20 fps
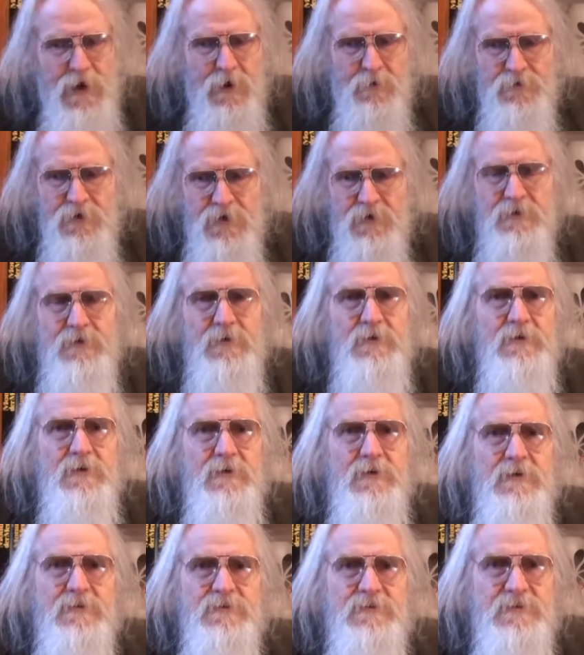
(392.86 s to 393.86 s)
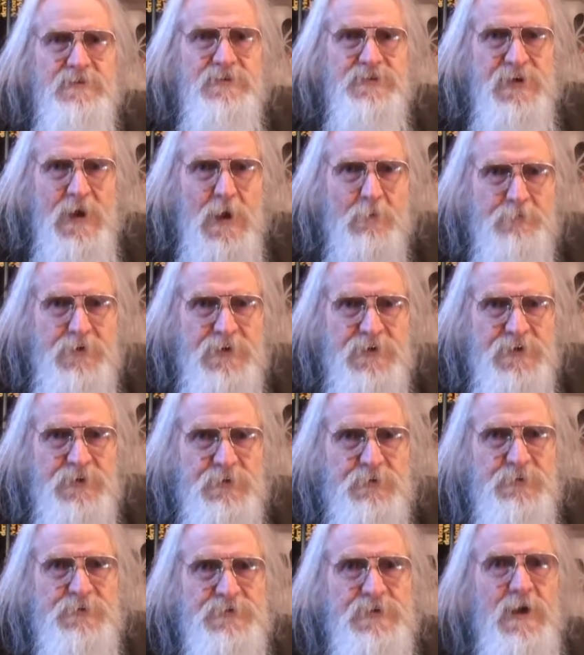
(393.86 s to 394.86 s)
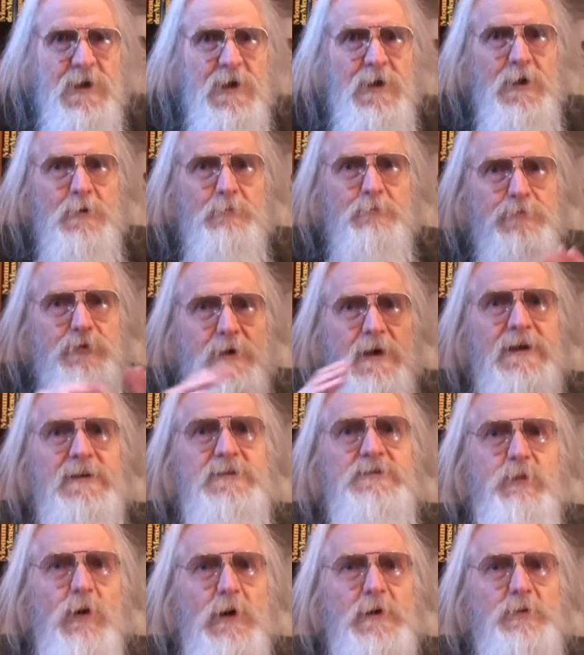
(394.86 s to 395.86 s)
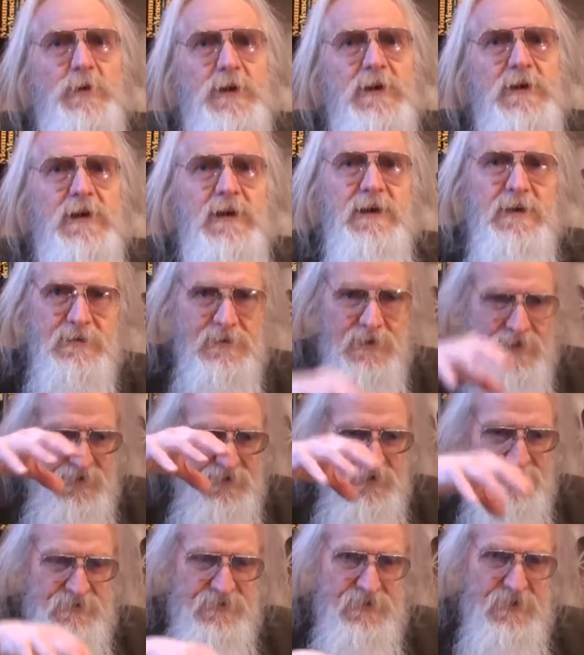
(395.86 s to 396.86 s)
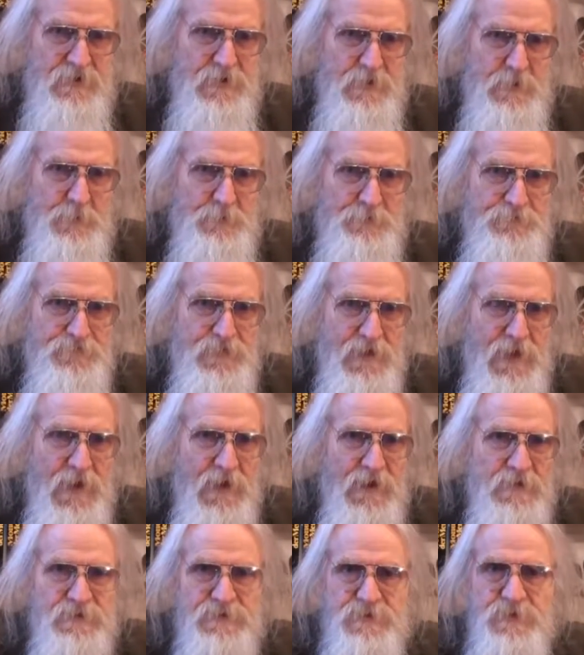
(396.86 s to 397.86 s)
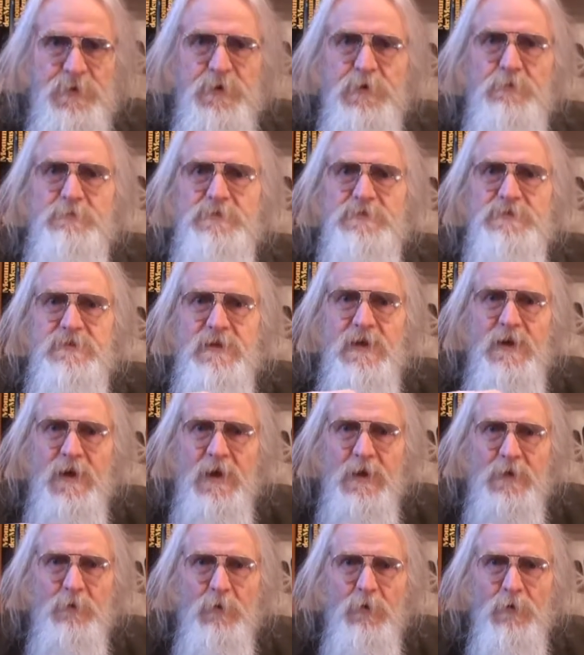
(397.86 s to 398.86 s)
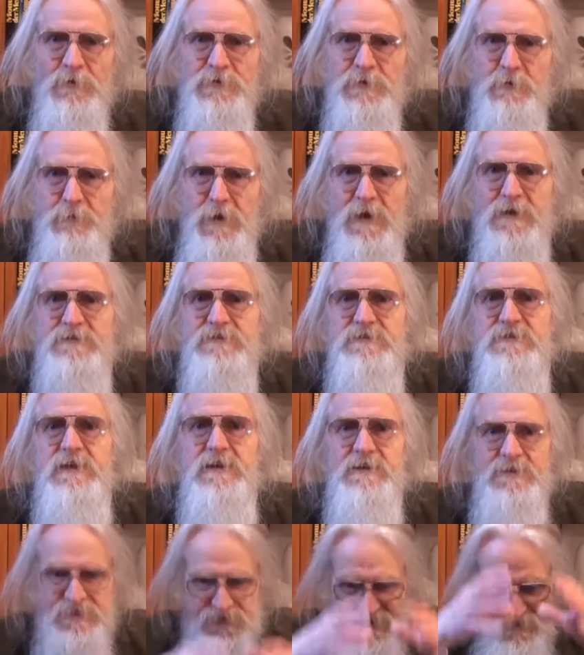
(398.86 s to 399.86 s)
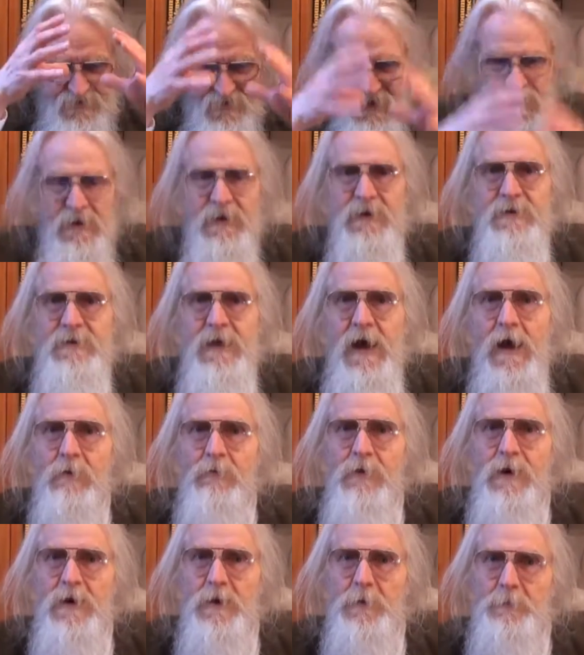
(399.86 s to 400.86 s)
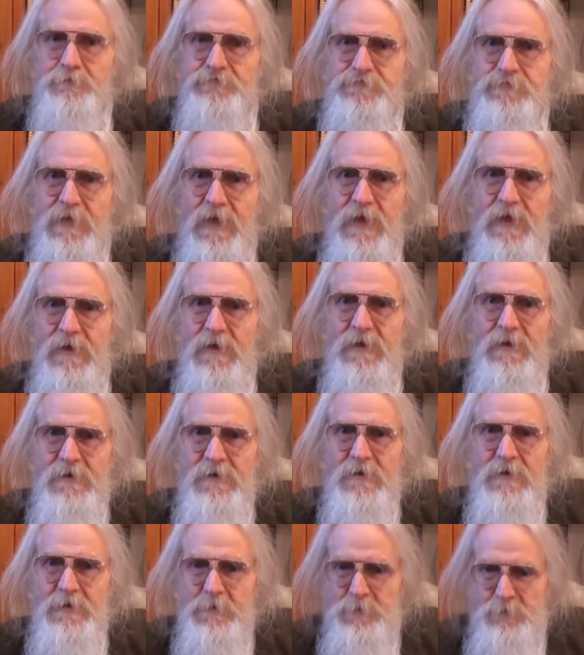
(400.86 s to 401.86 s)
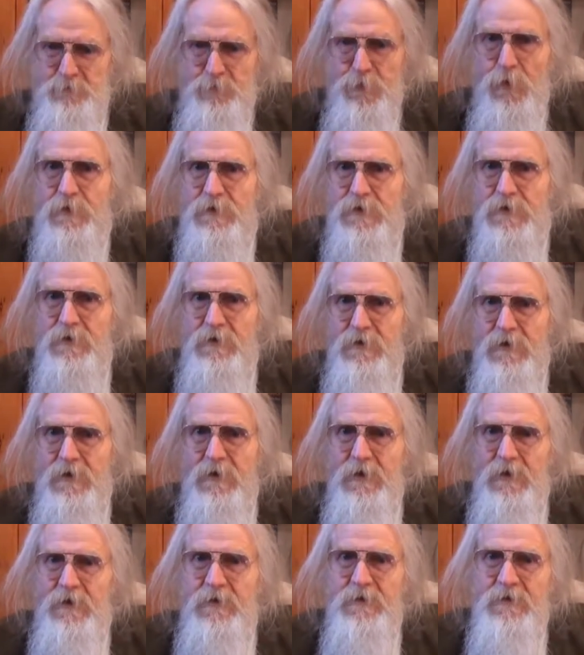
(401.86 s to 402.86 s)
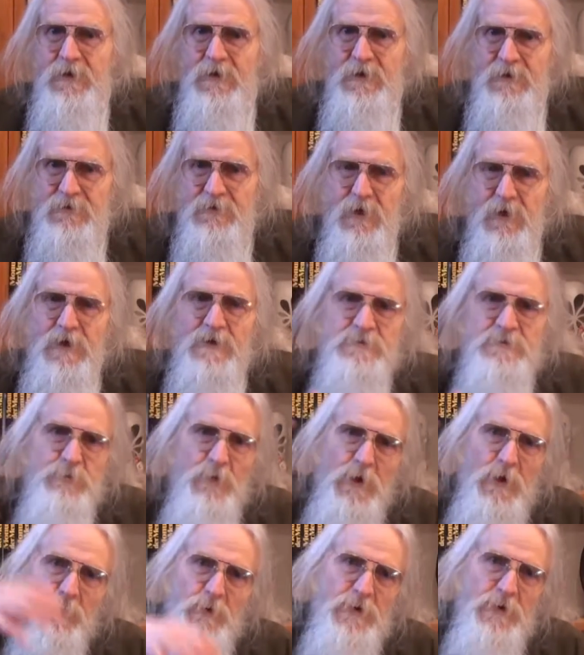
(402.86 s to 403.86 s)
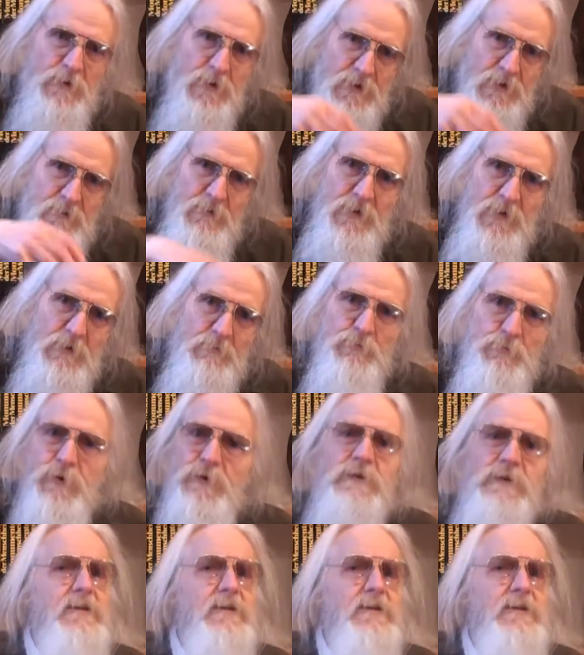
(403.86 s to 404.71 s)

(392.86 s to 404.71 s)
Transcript: out, the champion juicer brings what we need, the enzymes and all the best things in our bottle and glass where we put